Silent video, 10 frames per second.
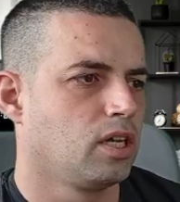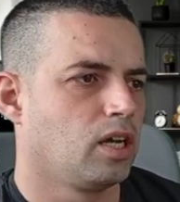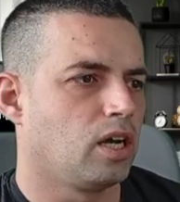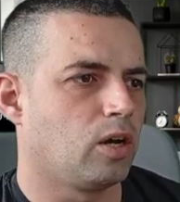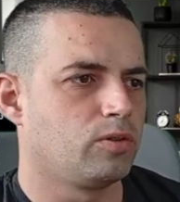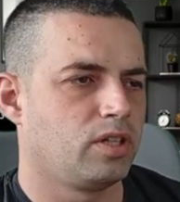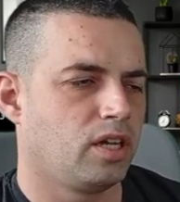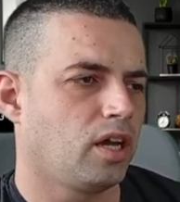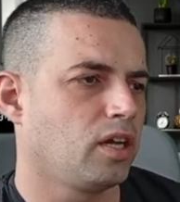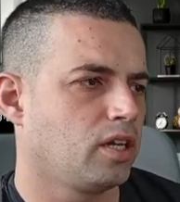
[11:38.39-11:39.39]
how the
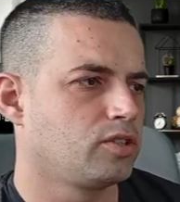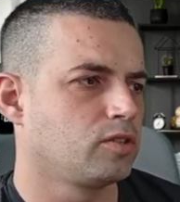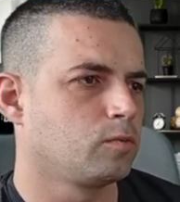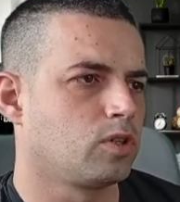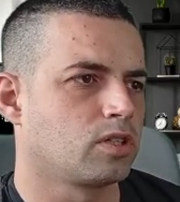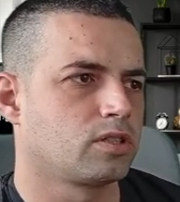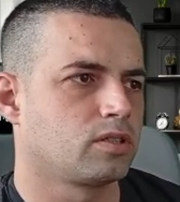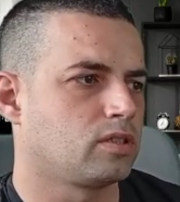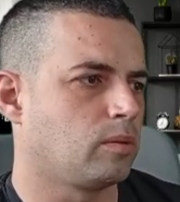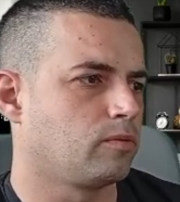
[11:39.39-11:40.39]
AI agent works,
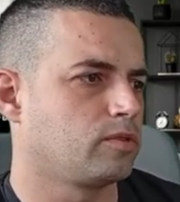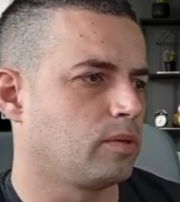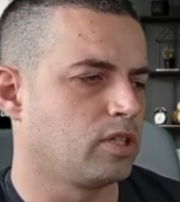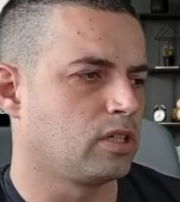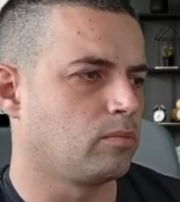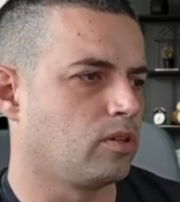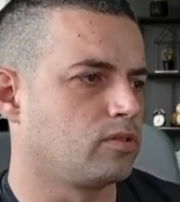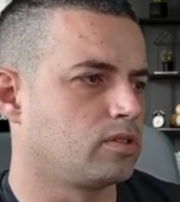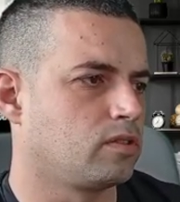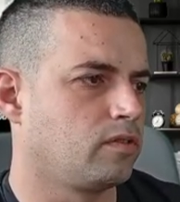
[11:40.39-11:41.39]
something about the
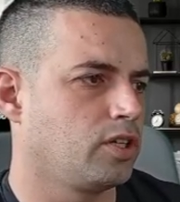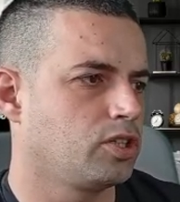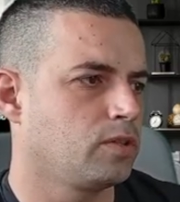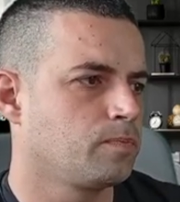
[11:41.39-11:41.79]
reservation.